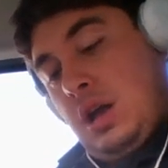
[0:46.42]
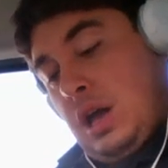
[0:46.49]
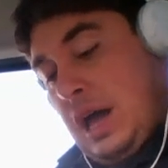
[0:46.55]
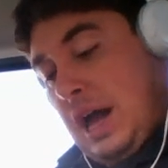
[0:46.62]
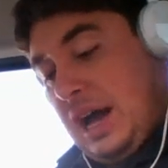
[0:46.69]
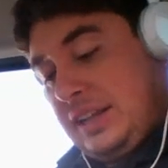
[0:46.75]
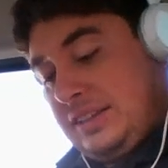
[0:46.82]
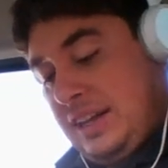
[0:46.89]

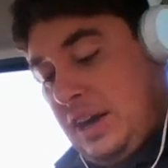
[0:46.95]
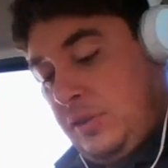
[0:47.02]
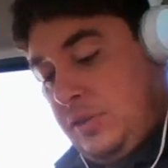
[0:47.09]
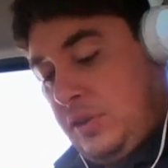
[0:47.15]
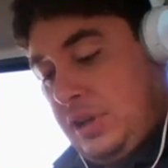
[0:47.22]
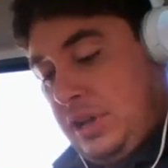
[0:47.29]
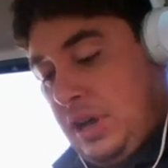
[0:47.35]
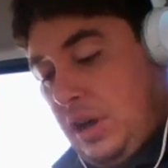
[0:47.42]
I
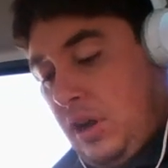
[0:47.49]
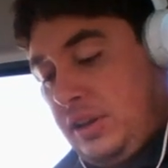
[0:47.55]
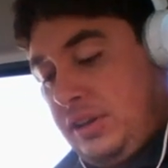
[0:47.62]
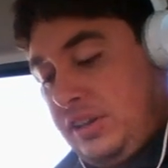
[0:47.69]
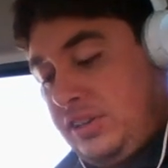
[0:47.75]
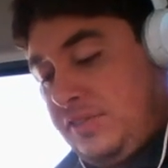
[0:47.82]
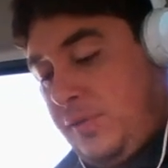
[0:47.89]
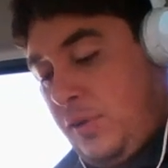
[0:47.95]
downloaded uh, on
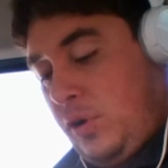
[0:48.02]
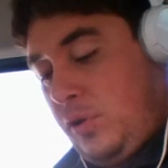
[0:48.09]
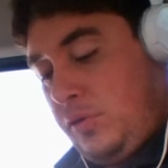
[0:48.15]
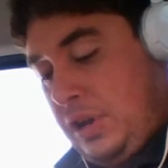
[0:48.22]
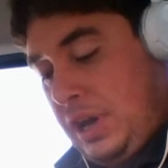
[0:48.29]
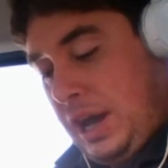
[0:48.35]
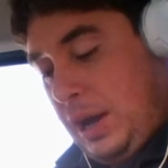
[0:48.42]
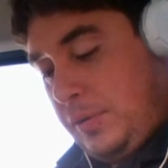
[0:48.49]
this
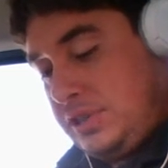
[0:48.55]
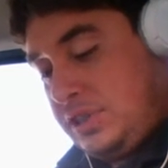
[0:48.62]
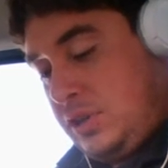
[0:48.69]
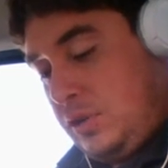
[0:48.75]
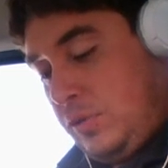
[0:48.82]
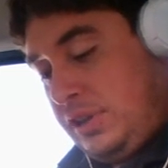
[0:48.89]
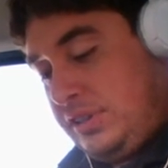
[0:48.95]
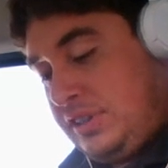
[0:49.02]
phone. I was
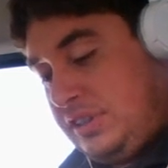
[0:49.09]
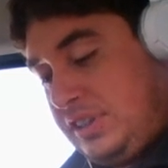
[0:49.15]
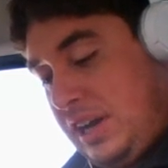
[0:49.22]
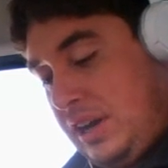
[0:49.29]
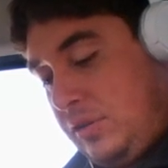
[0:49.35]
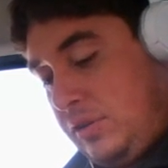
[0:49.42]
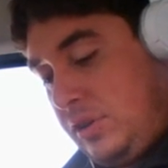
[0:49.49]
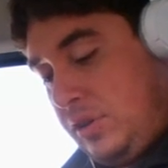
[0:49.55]
going to
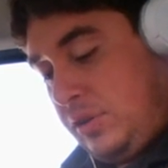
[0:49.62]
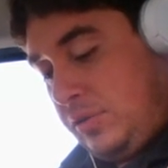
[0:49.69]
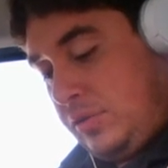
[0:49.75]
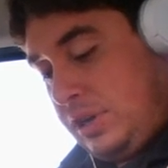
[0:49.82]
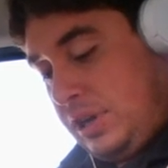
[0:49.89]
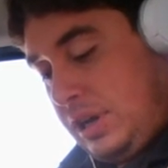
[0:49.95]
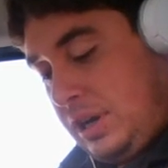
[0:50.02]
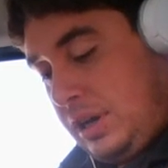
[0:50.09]

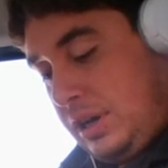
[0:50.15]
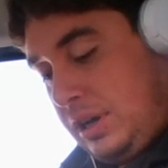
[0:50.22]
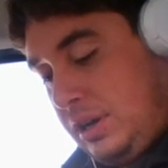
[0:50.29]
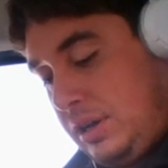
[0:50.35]
download uh,